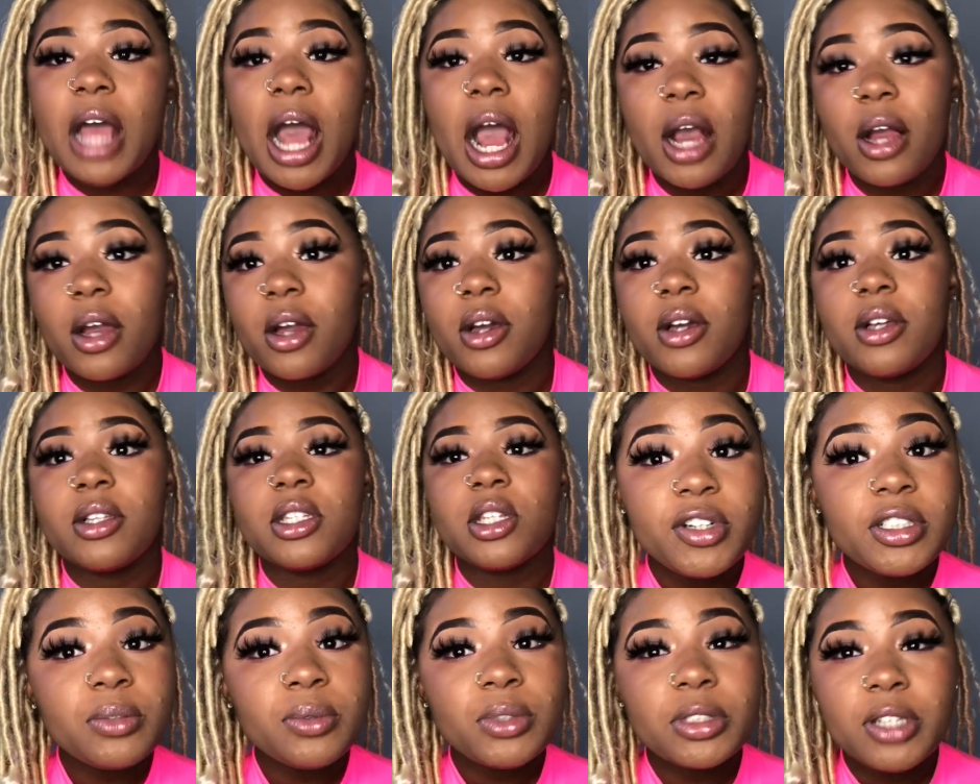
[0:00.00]
I heard
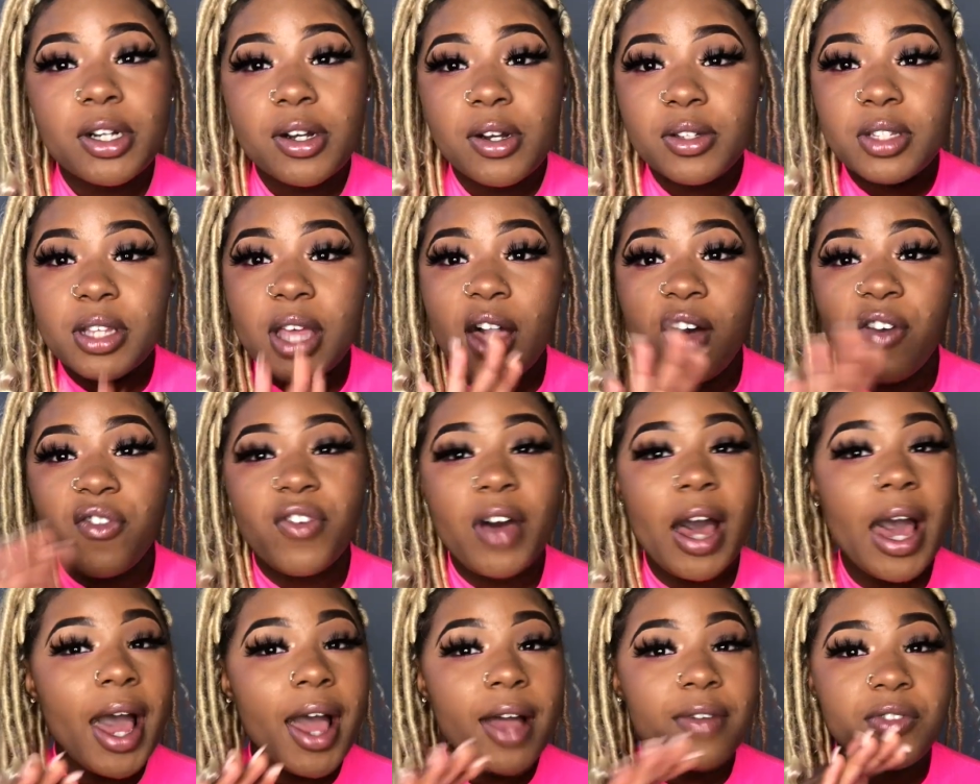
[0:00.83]
freshman girls have
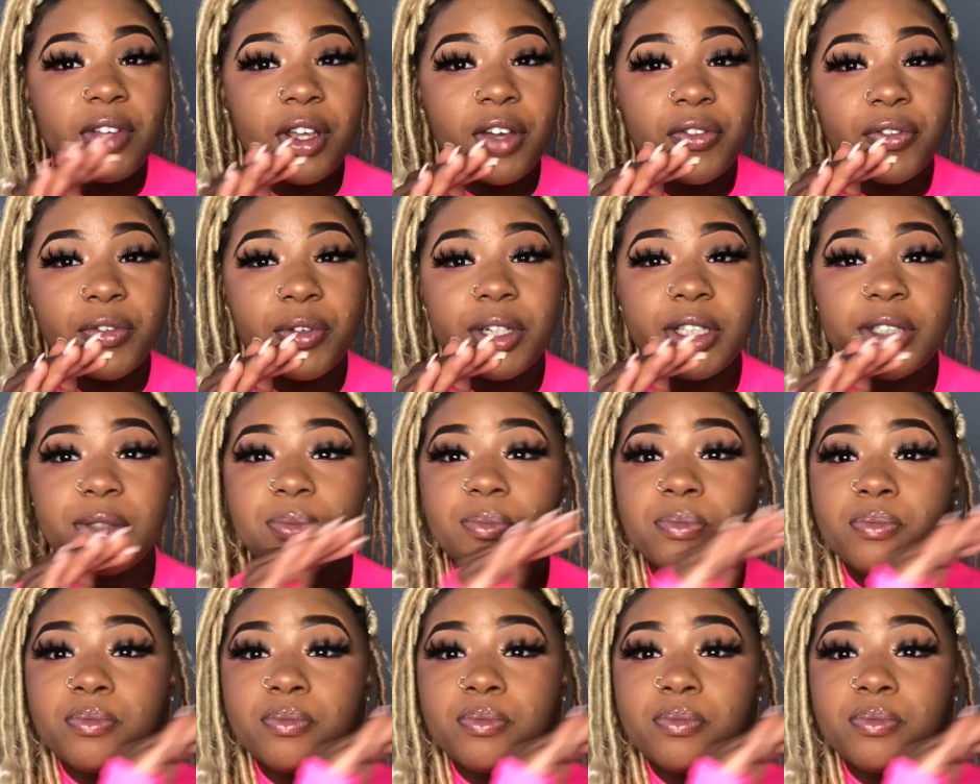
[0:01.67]
five different